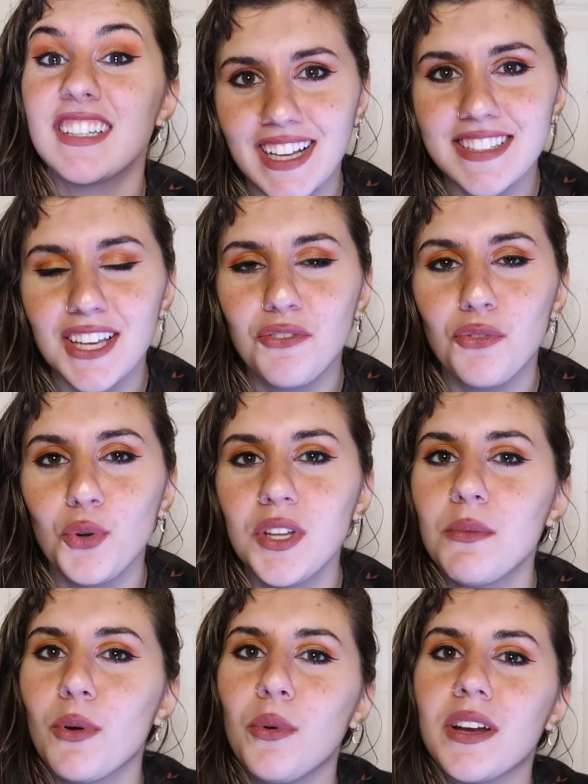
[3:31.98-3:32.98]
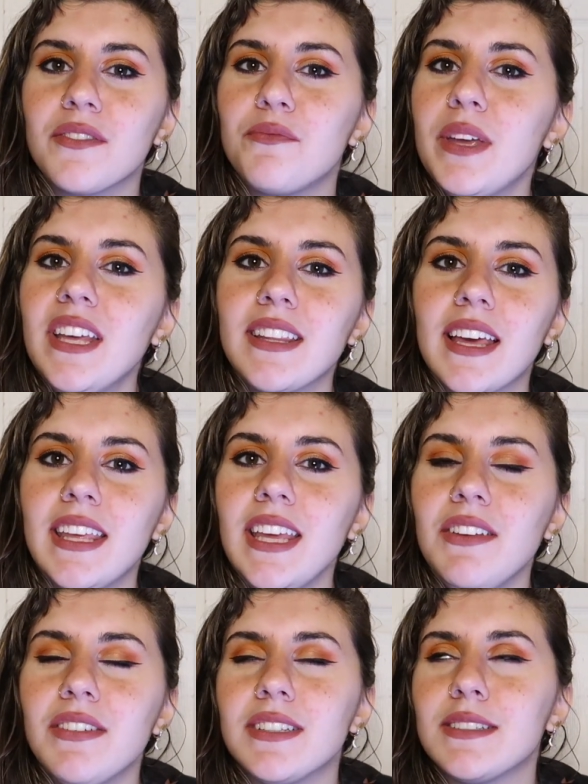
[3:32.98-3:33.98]
That's like rule number 1 of being like
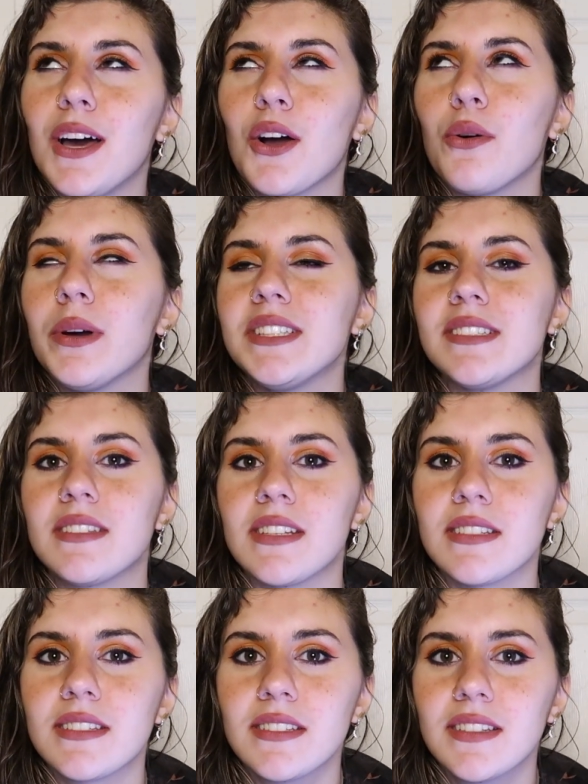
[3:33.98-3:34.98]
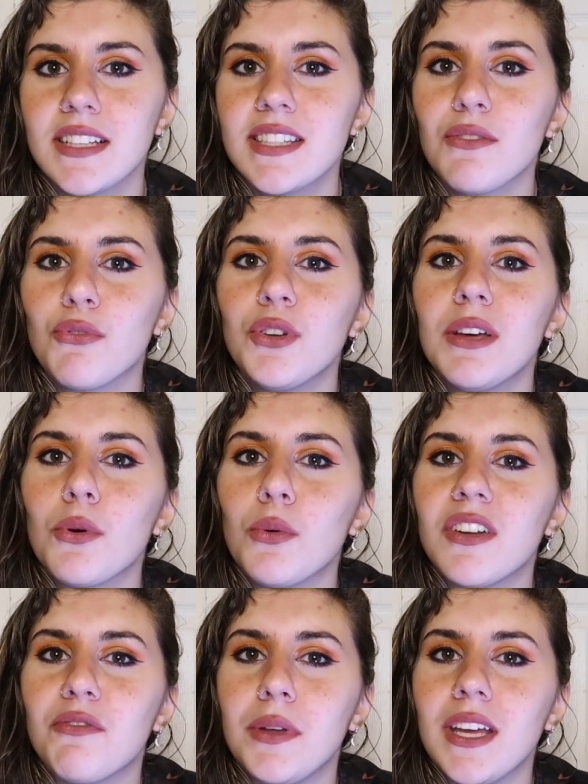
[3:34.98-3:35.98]
even acquaintances. That's like rule number
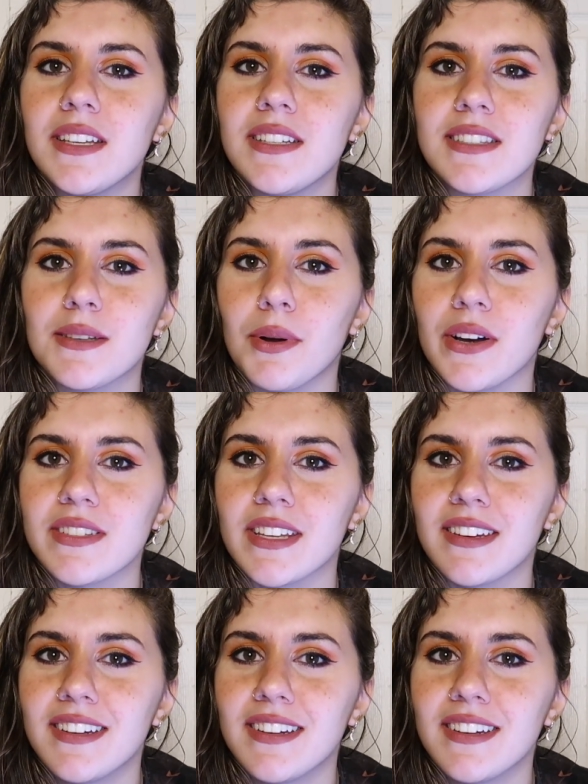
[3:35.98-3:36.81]
1 of being a decent person.